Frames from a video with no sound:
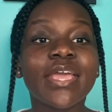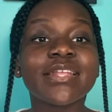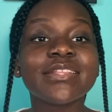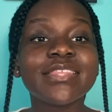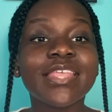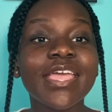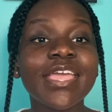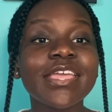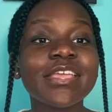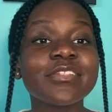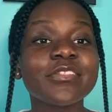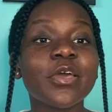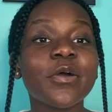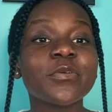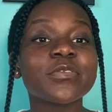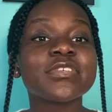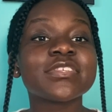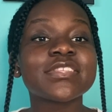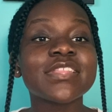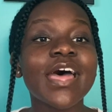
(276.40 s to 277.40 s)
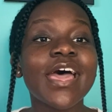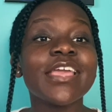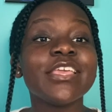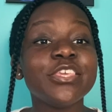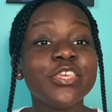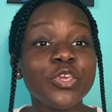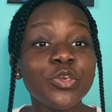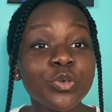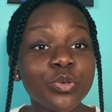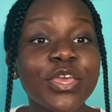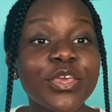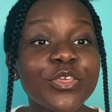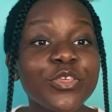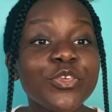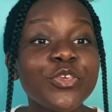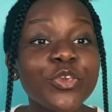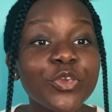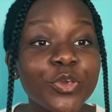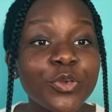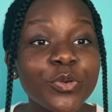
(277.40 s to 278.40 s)
take notes that
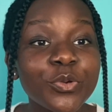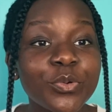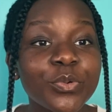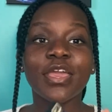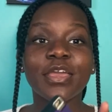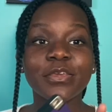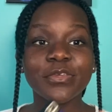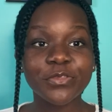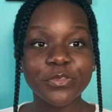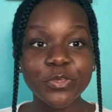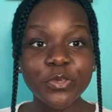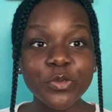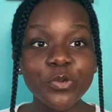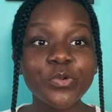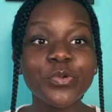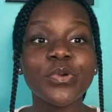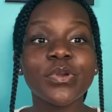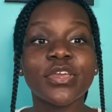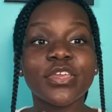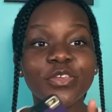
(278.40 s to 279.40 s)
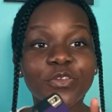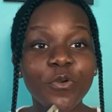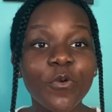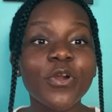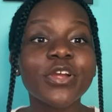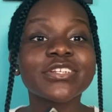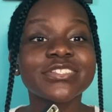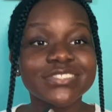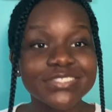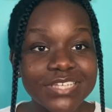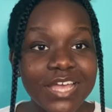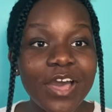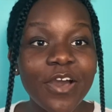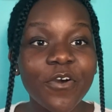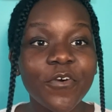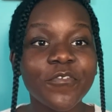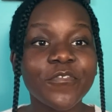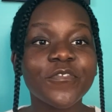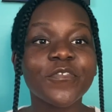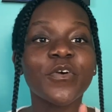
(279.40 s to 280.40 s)
you
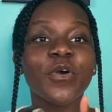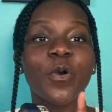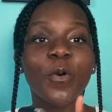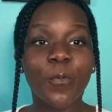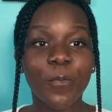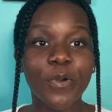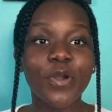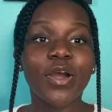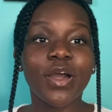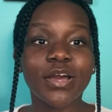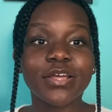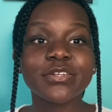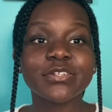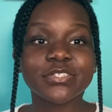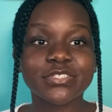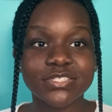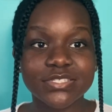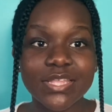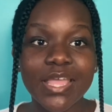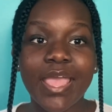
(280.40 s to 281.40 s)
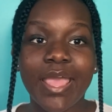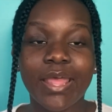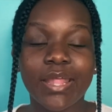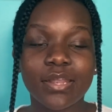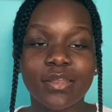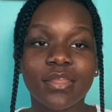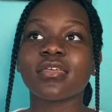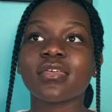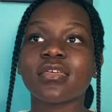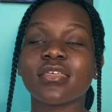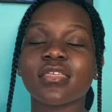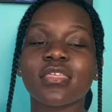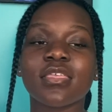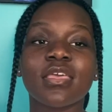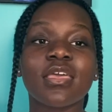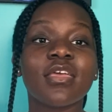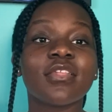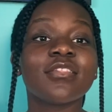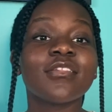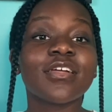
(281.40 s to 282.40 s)
yourself will understand.
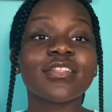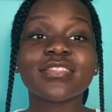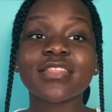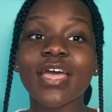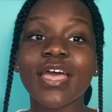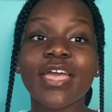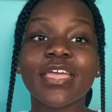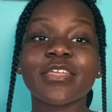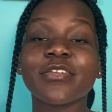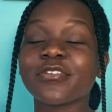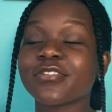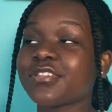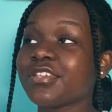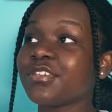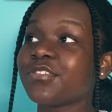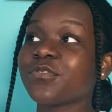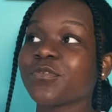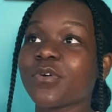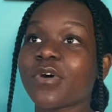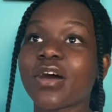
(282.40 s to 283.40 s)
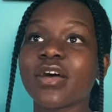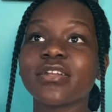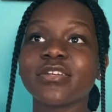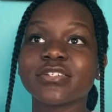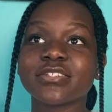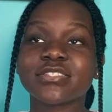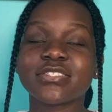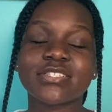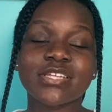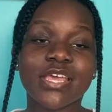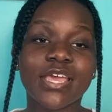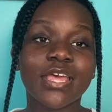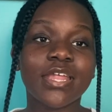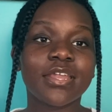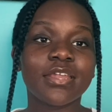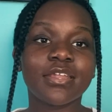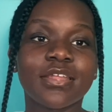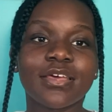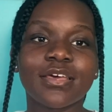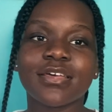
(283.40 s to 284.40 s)
Not that your teacher will understand,
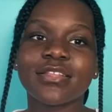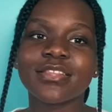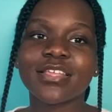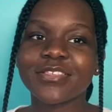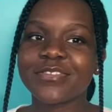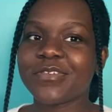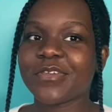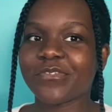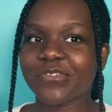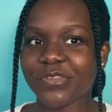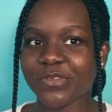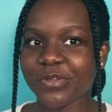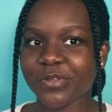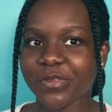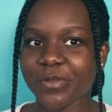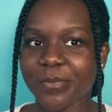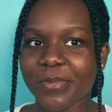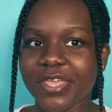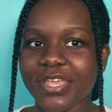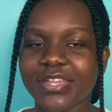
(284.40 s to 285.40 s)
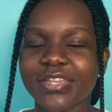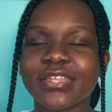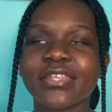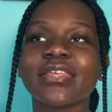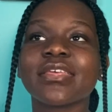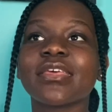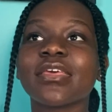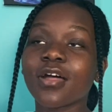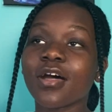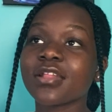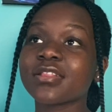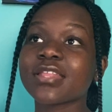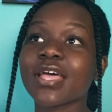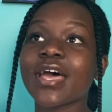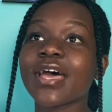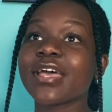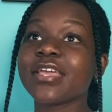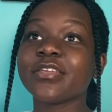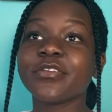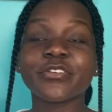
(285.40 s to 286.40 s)
unless you have to turn them in. Not
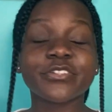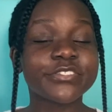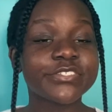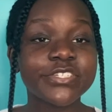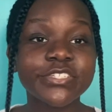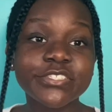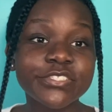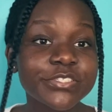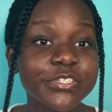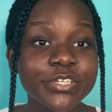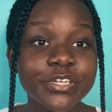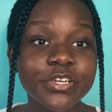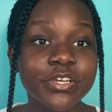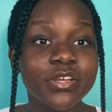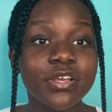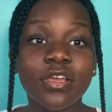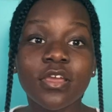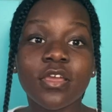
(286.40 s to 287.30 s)
that your sister